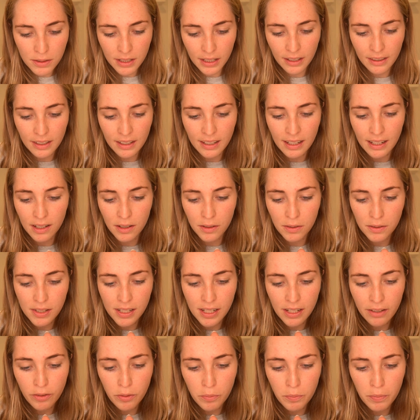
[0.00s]
I think ours
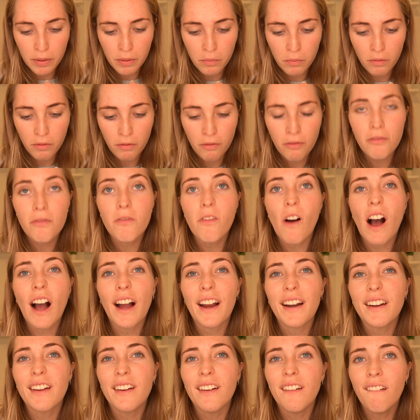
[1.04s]
have a bit
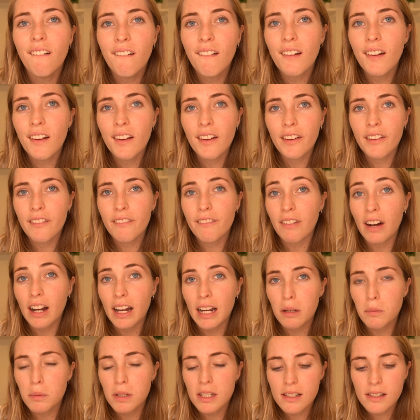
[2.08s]
finer
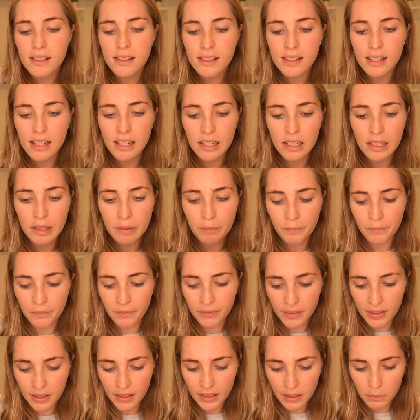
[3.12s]
fibers
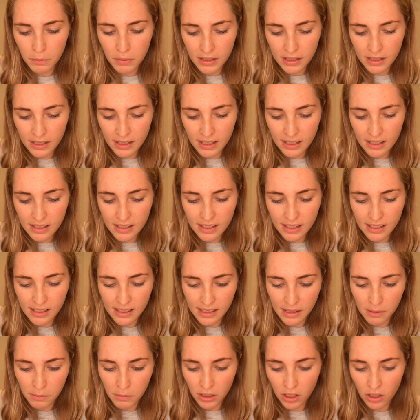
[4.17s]
compared to theirs. They
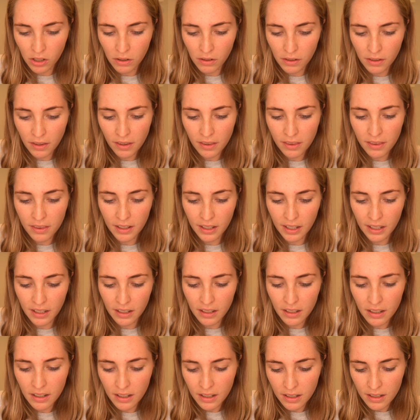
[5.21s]
seem a lot
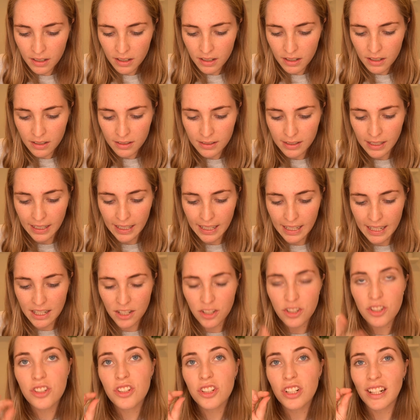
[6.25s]
thicker, like
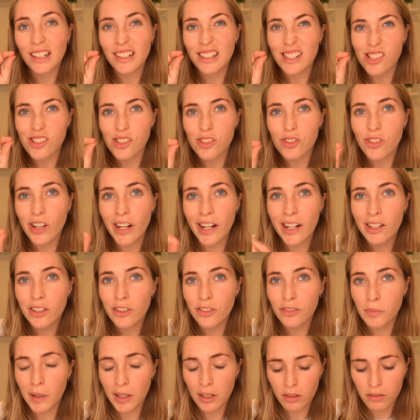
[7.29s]
each kind of strand
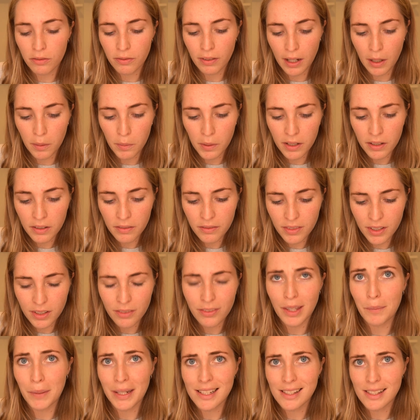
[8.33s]
of microfiber, if
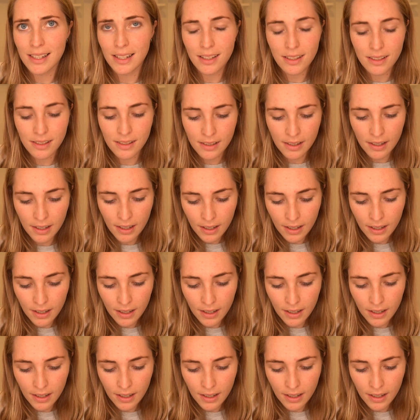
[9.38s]
that makes sense.